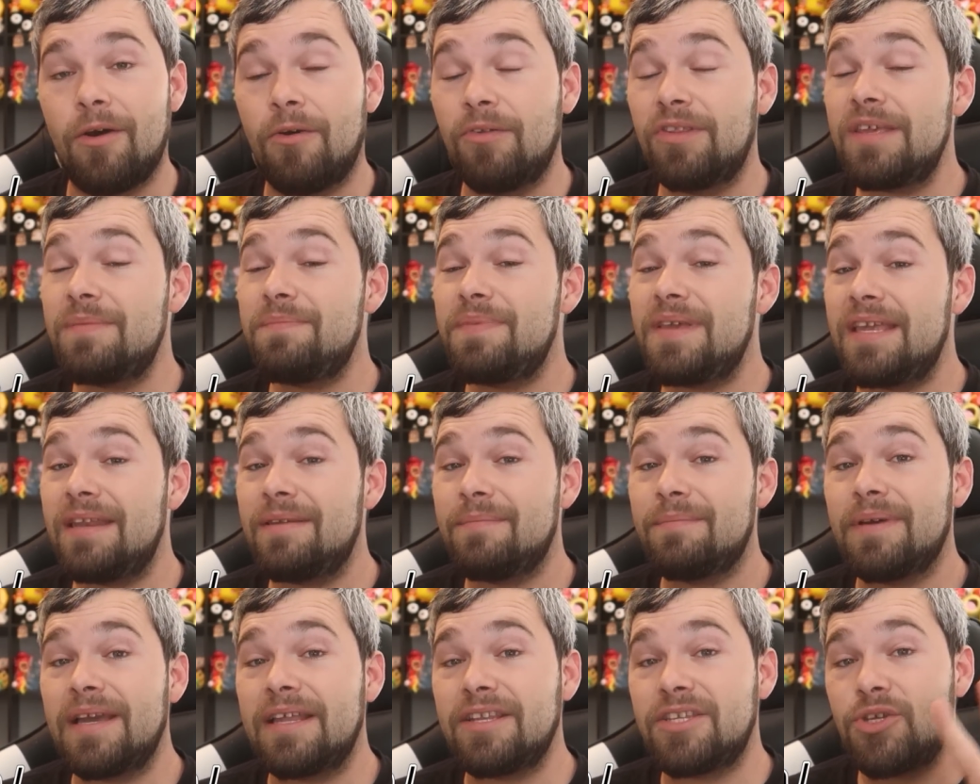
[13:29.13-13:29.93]
Only
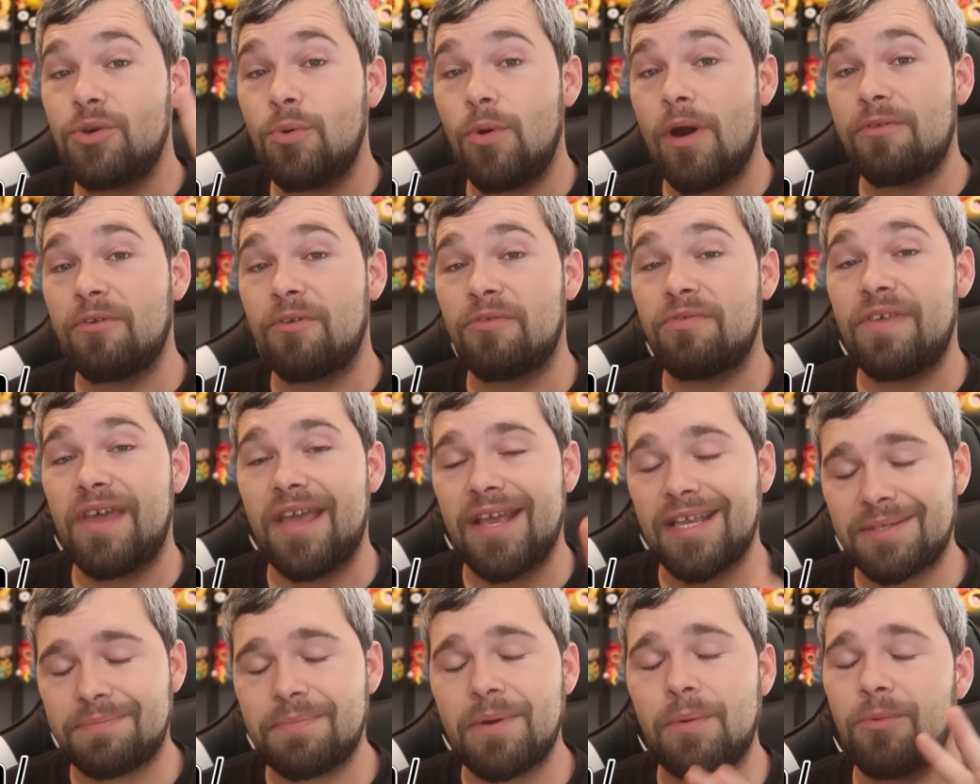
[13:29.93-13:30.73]
beaten by two other
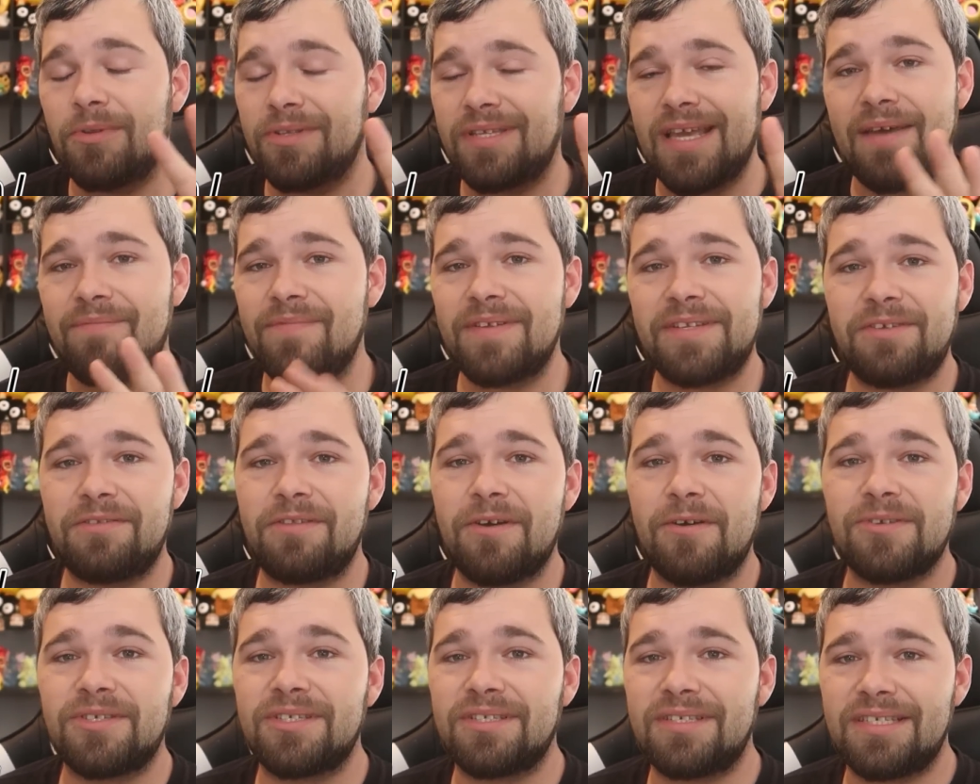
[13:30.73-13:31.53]
things, but we'll dive into
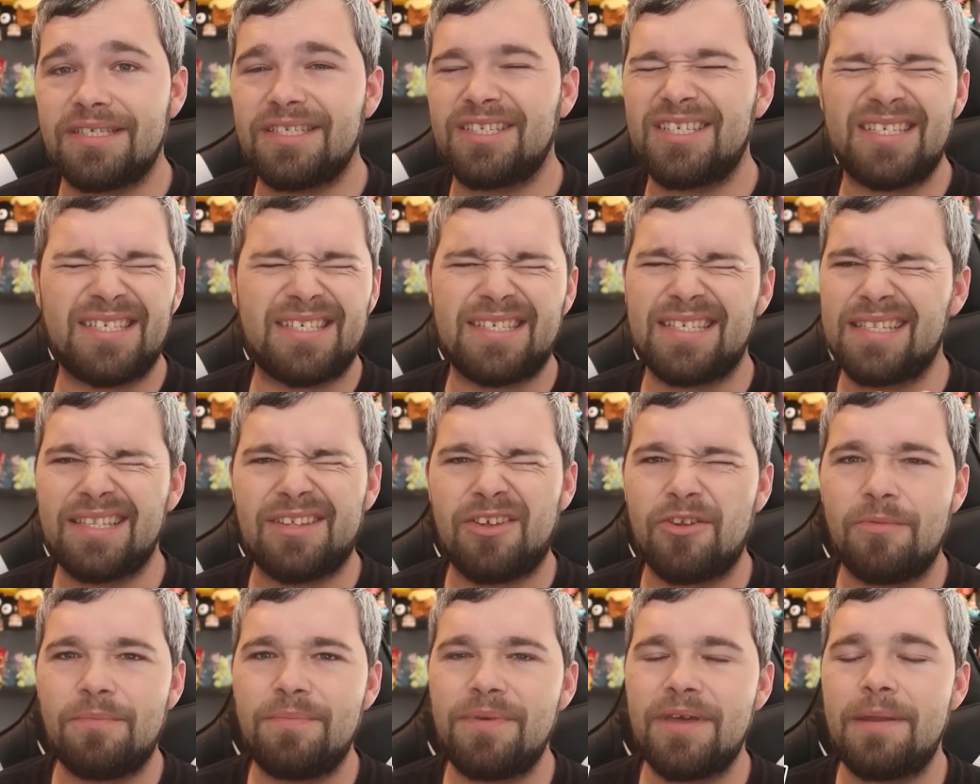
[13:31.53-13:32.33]
those in just a
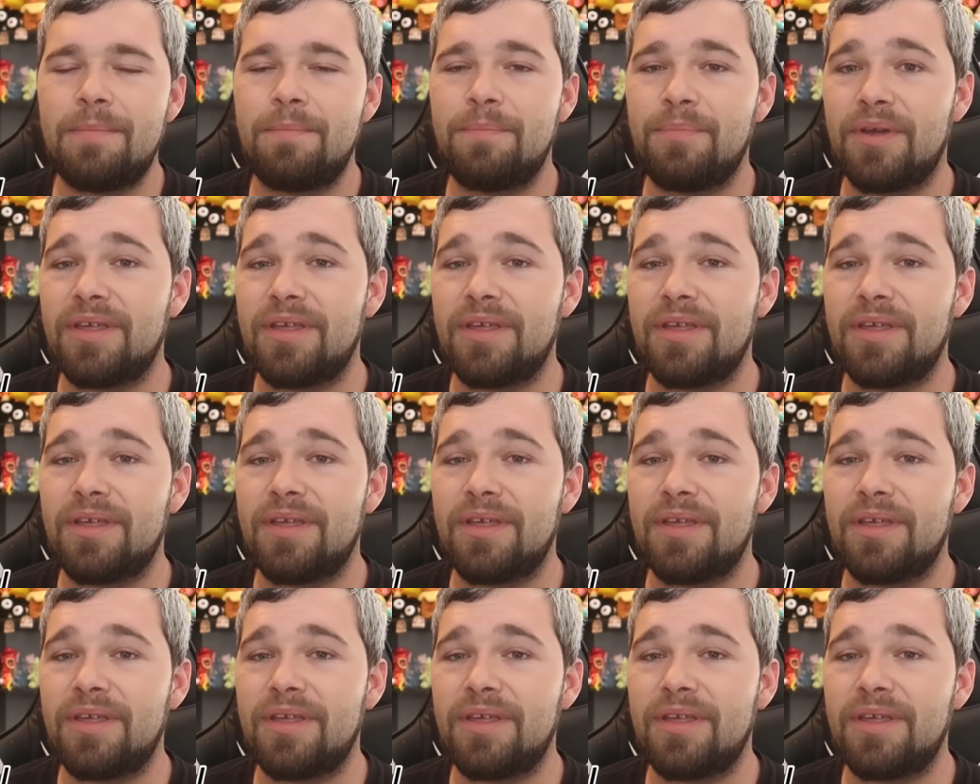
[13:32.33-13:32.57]
little bit.